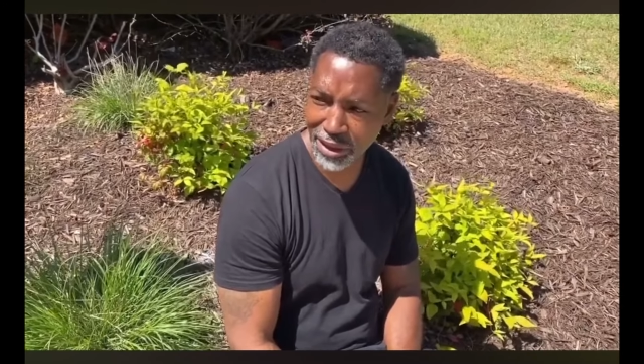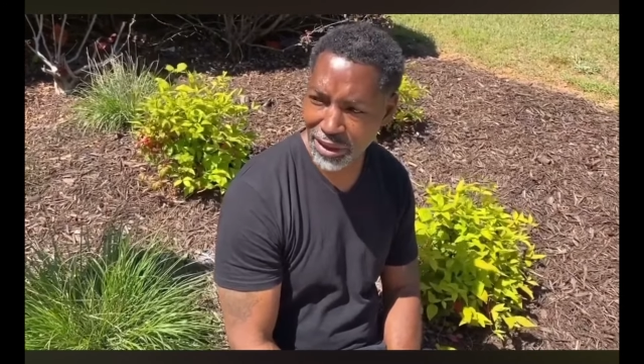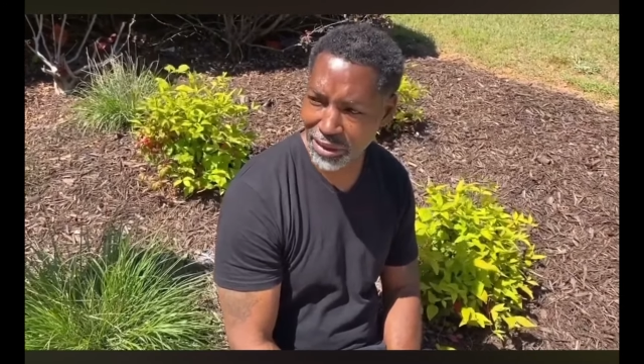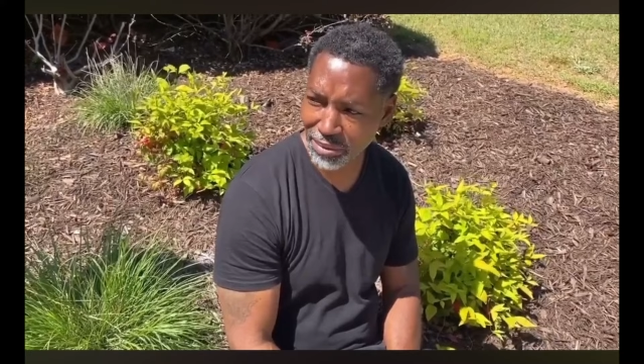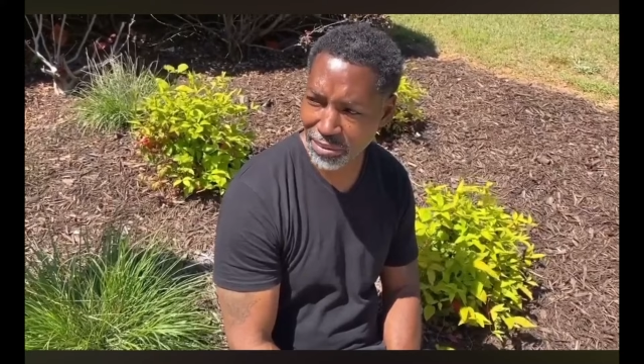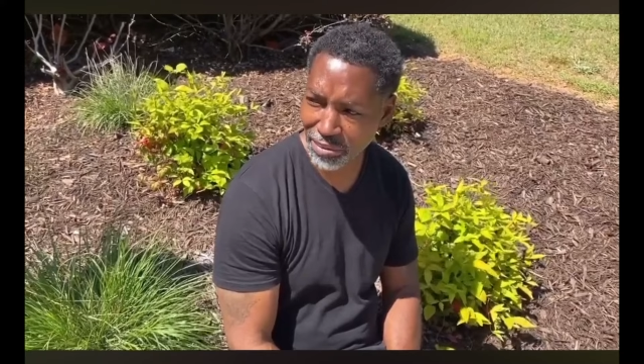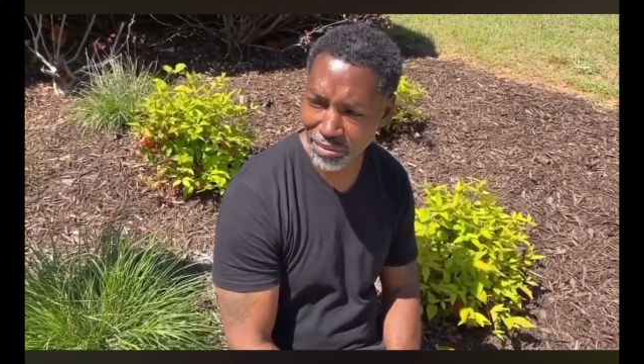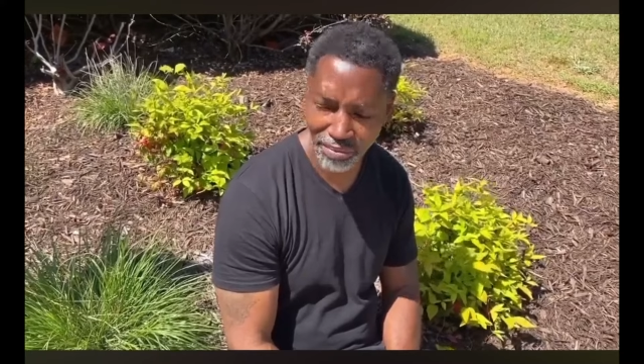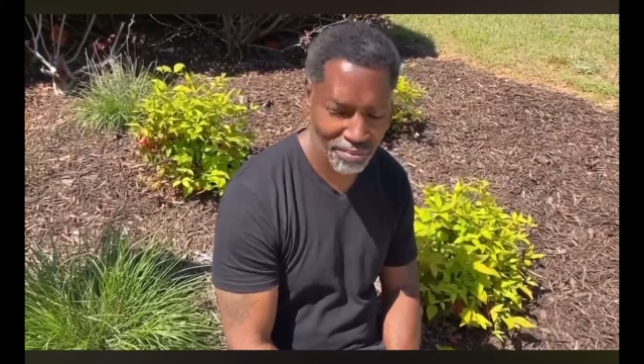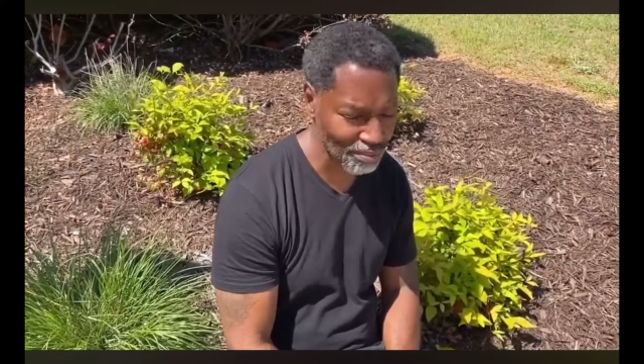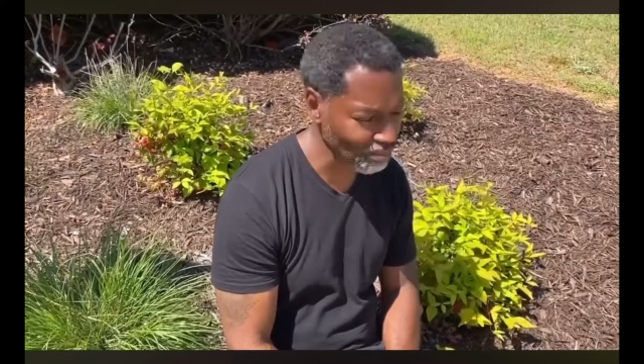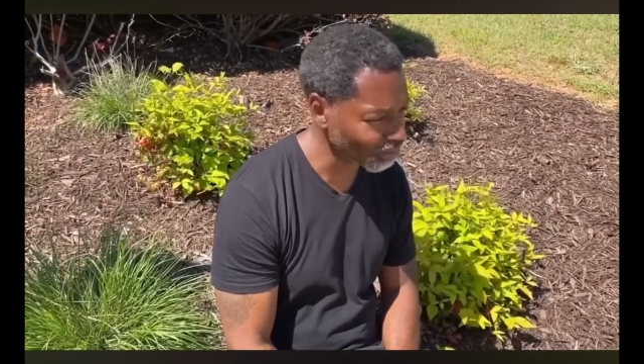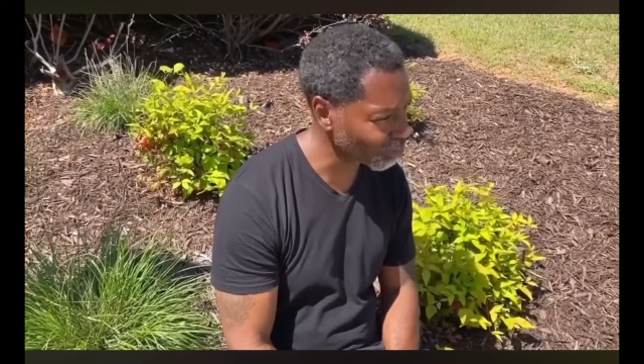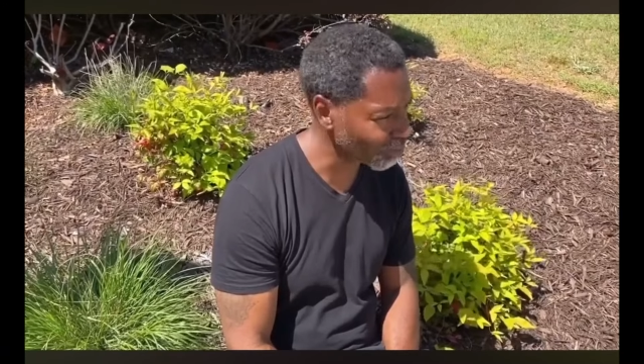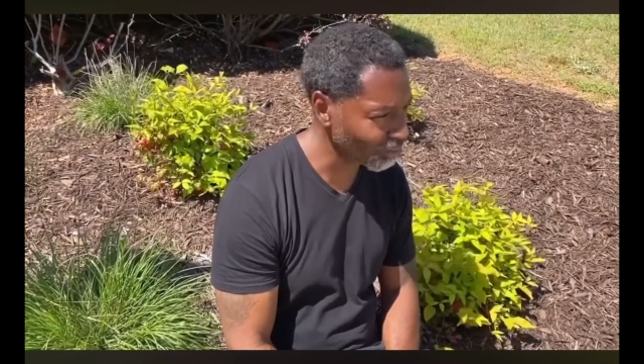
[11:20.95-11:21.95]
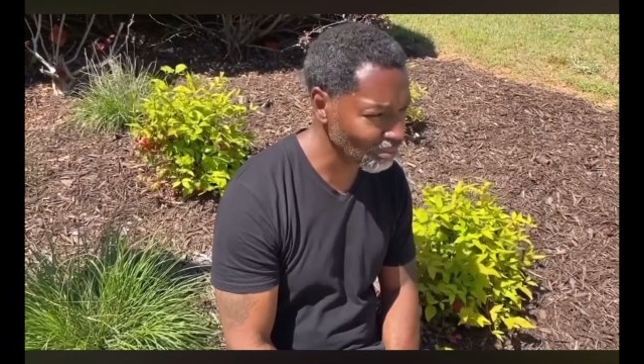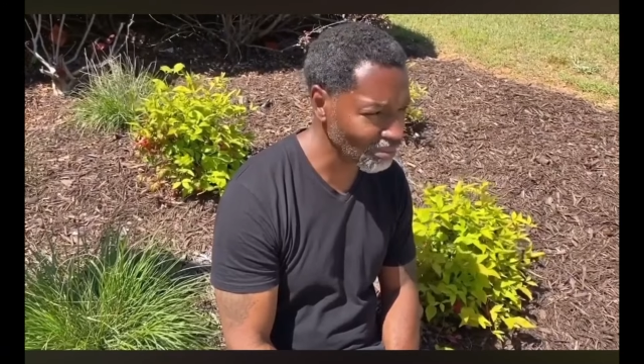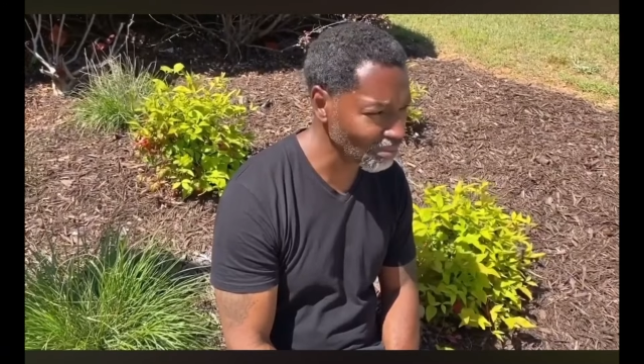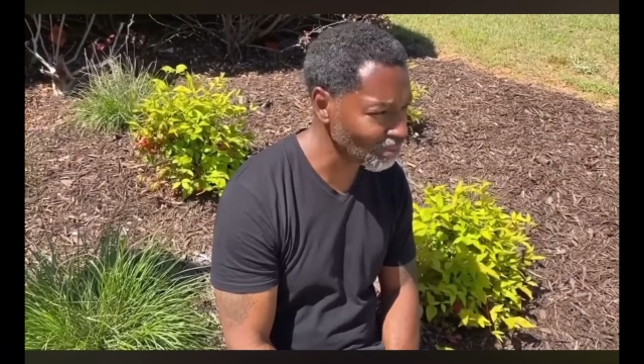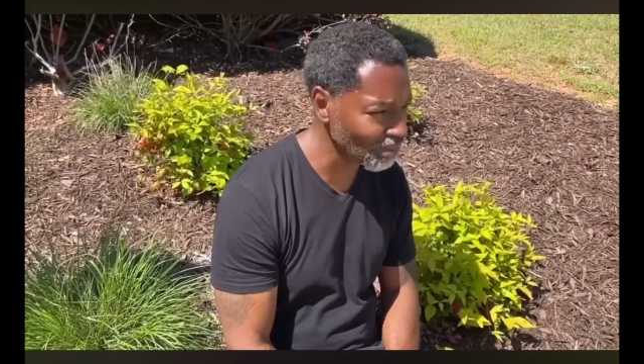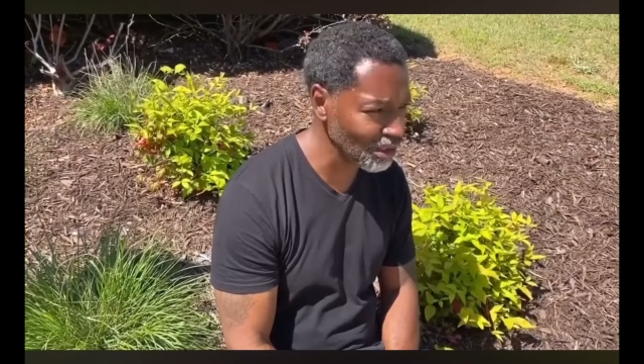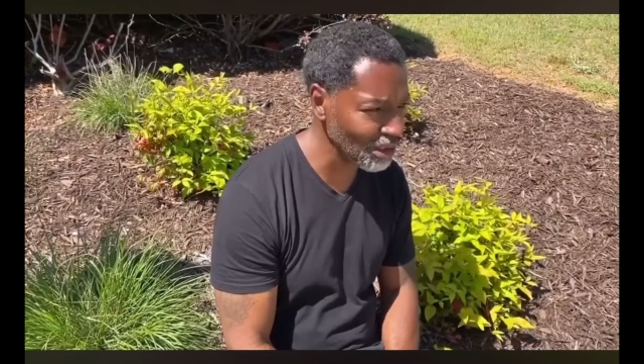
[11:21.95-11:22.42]

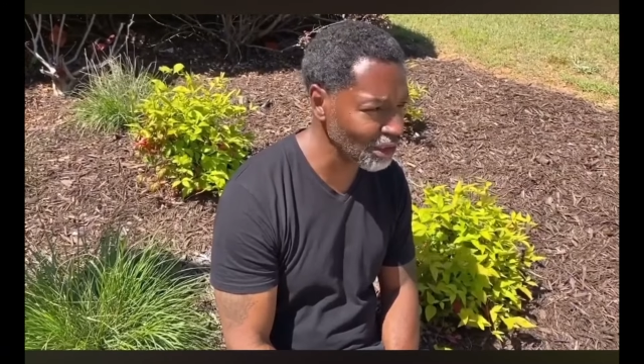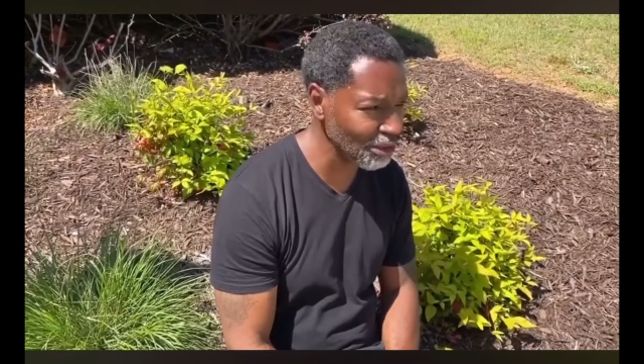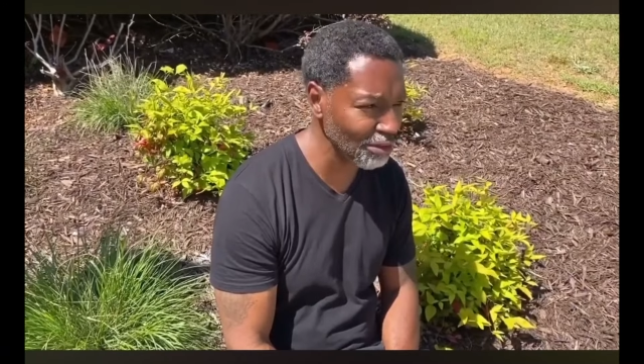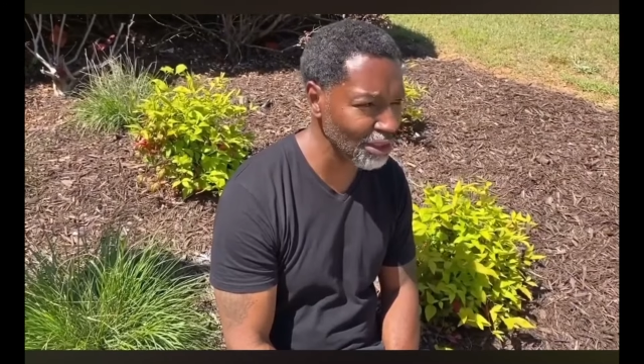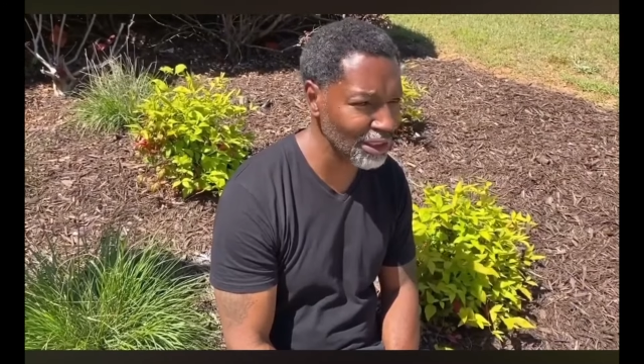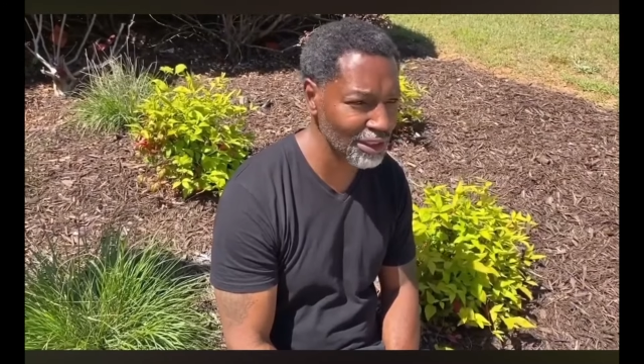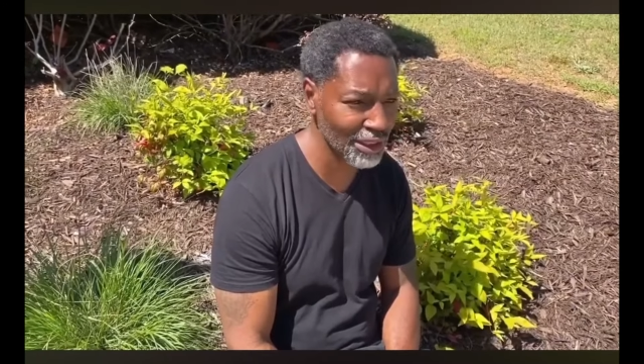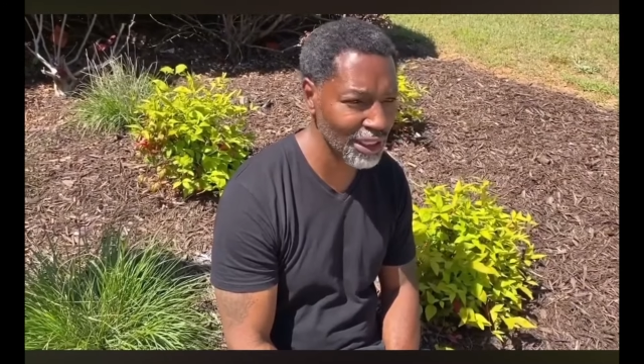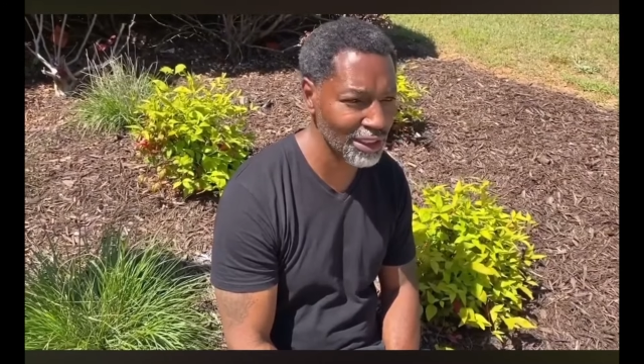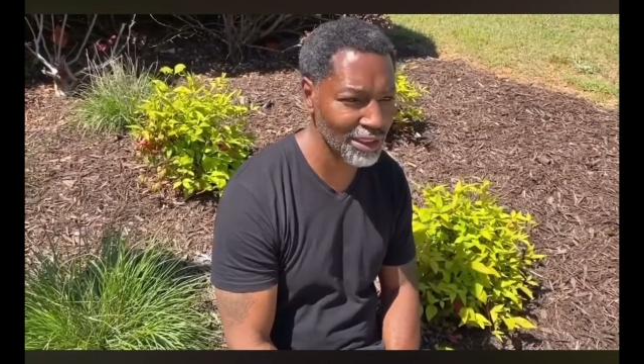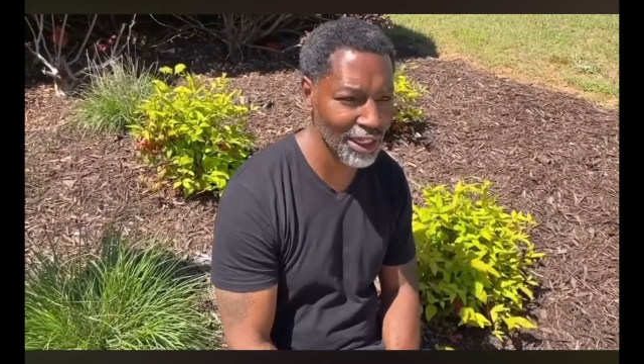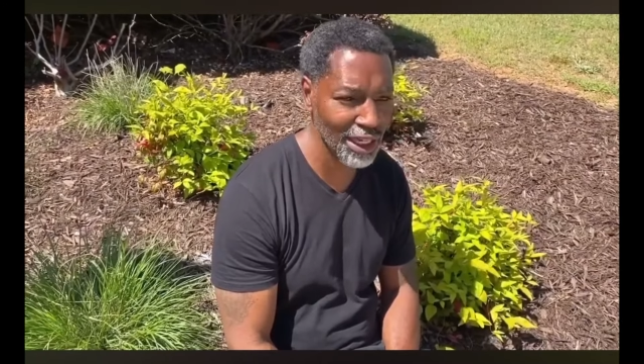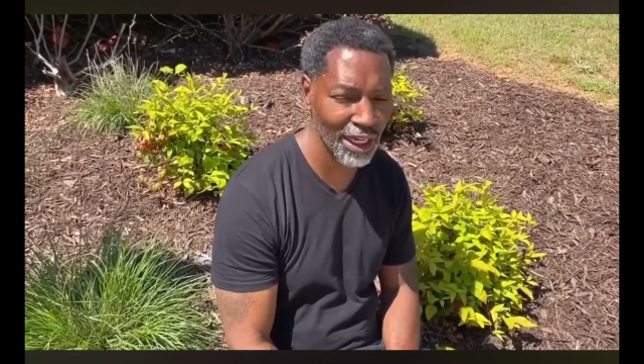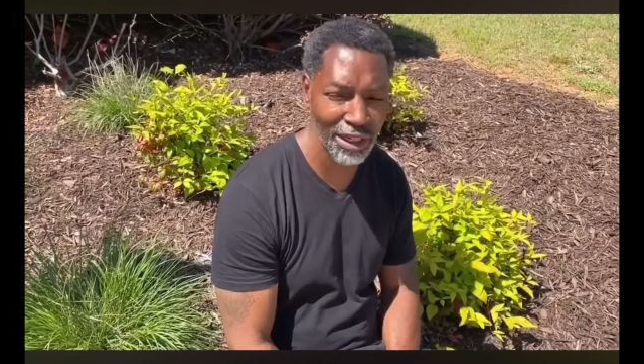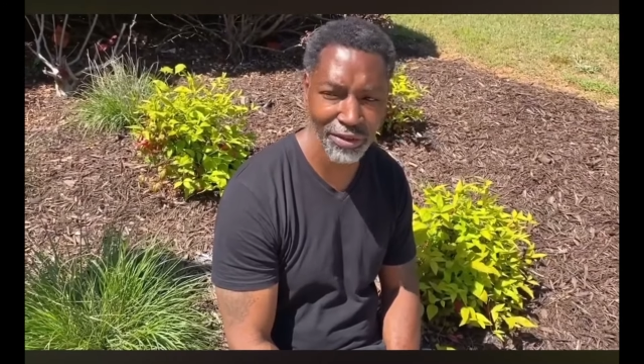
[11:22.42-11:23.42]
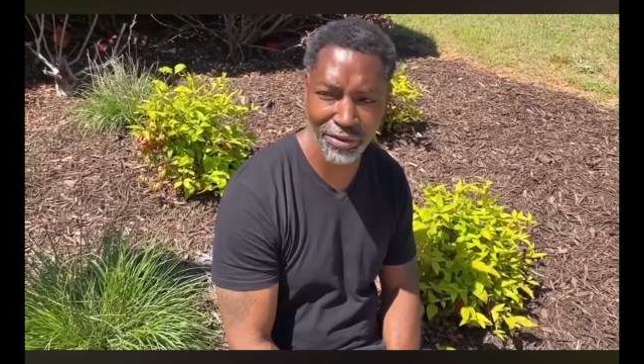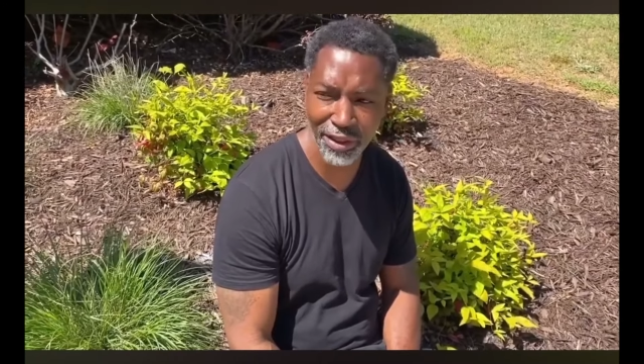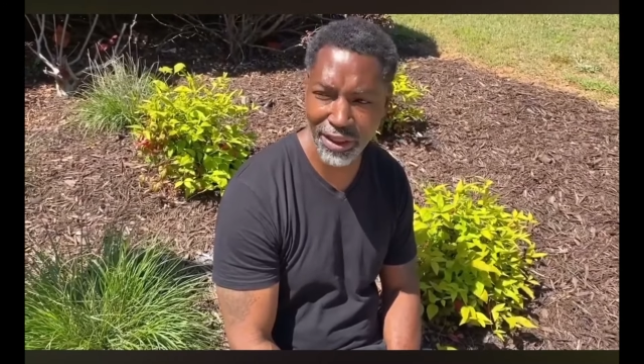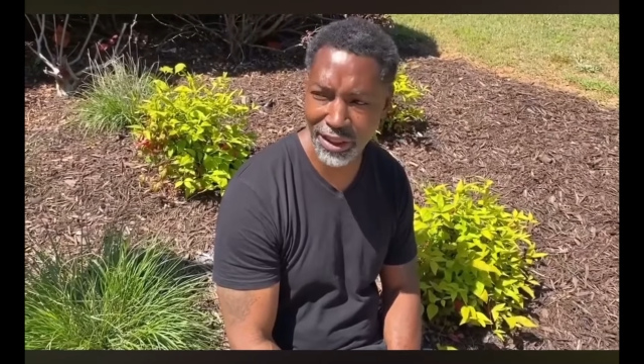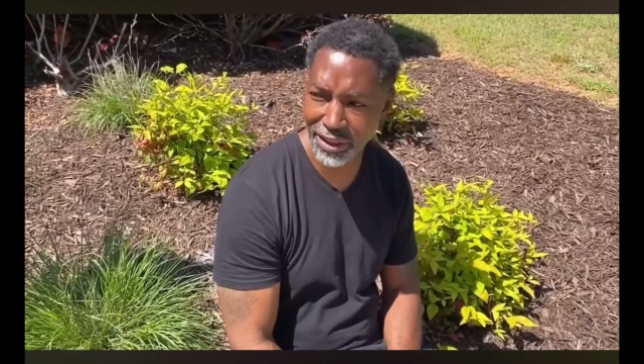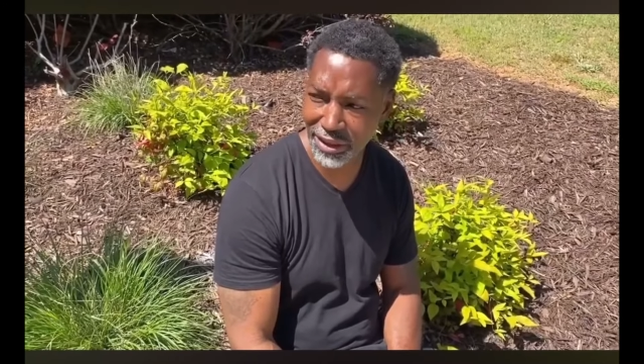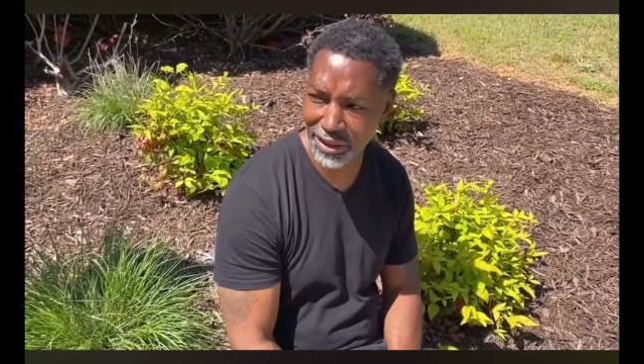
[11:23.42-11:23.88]
you don't even take time to
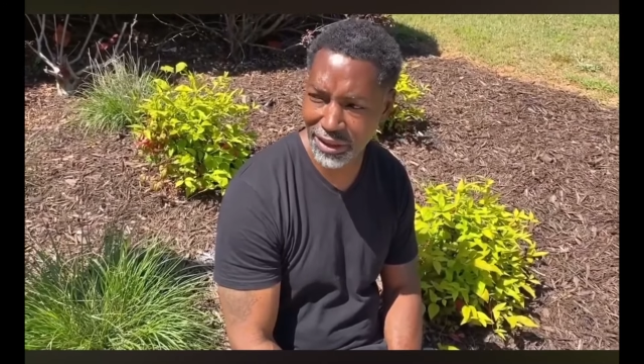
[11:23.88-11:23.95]
really